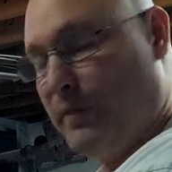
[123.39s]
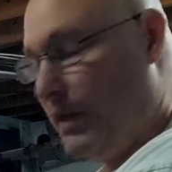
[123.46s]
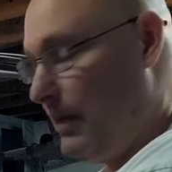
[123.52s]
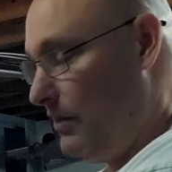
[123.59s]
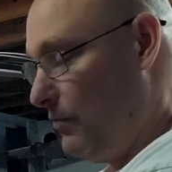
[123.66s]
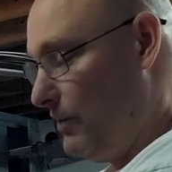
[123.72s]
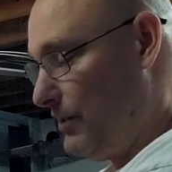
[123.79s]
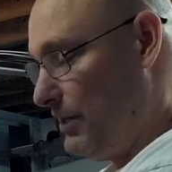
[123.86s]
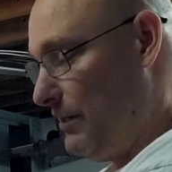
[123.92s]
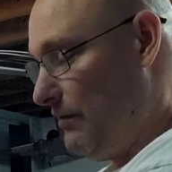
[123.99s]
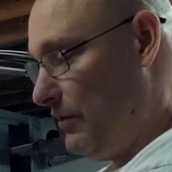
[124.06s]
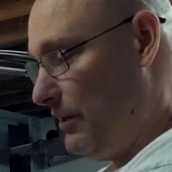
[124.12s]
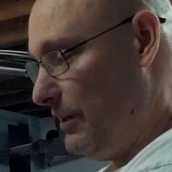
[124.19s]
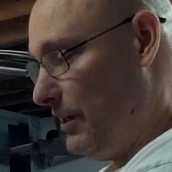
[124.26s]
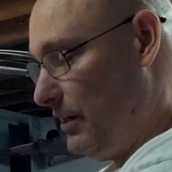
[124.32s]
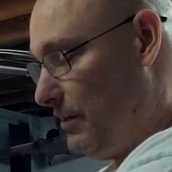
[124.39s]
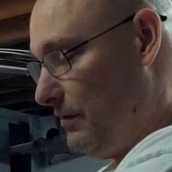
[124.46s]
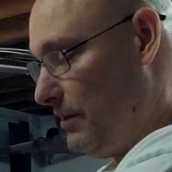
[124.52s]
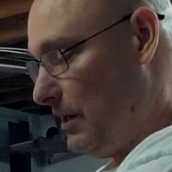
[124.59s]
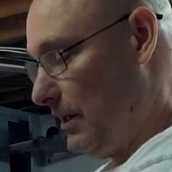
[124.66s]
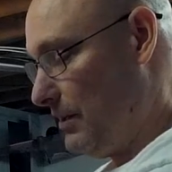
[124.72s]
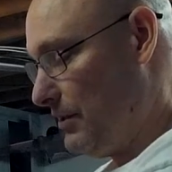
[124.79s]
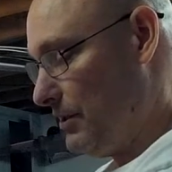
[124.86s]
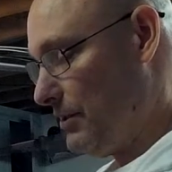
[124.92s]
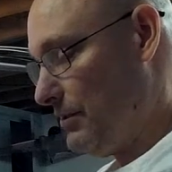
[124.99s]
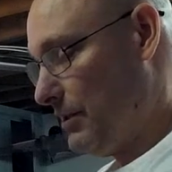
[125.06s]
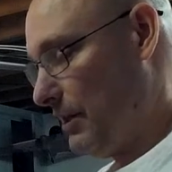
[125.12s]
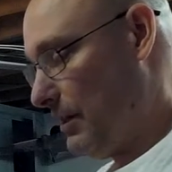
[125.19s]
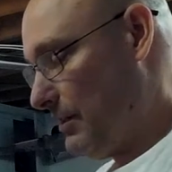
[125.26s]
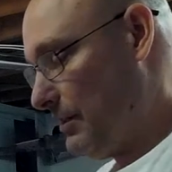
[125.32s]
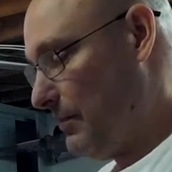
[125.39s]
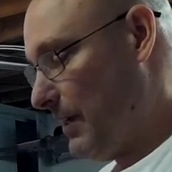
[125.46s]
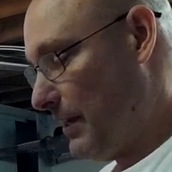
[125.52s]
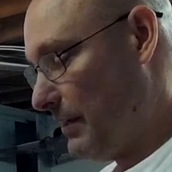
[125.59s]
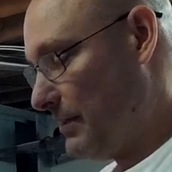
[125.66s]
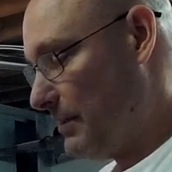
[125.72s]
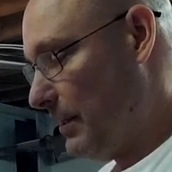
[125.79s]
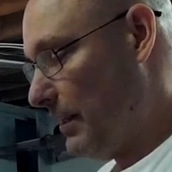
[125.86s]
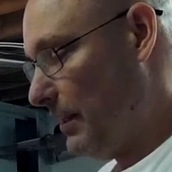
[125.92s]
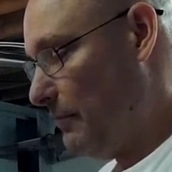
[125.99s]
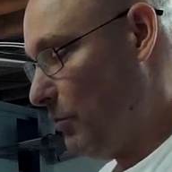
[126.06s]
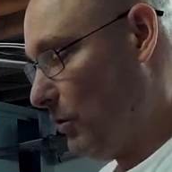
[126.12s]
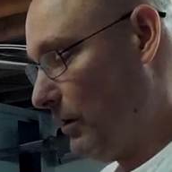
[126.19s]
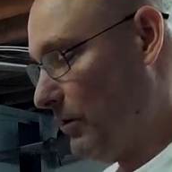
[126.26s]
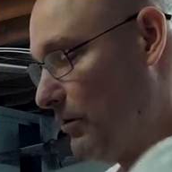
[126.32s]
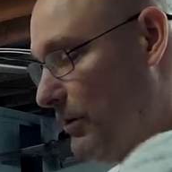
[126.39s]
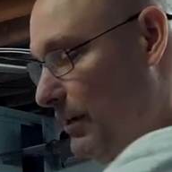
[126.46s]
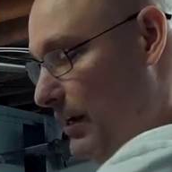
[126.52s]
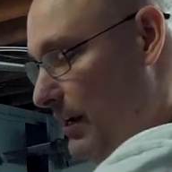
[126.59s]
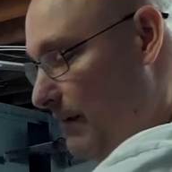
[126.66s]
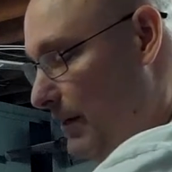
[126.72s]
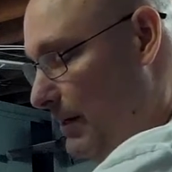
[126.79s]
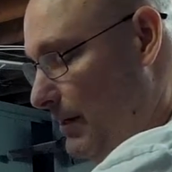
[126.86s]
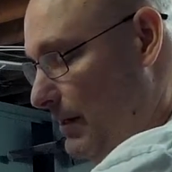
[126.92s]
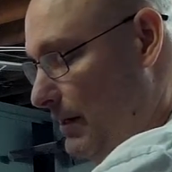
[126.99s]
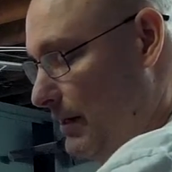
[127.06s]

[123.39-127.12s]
and the receiver in there, uh, just uh, to make it slightly more aerodynamic.